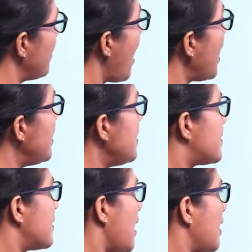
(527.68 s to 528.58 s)
9 is
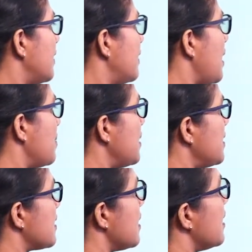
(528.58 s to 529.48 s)
there. That
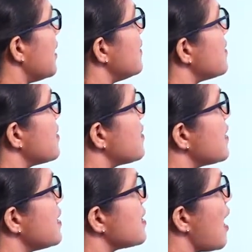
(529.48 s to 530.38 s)
means this is
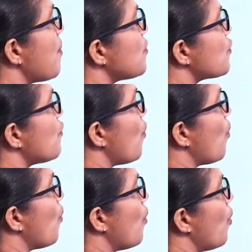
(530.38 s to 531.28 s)
3 times 4.
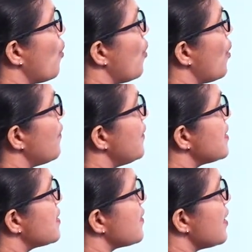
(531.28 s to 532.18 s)
This
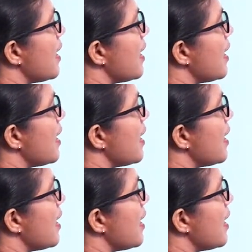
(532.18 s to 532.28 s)
3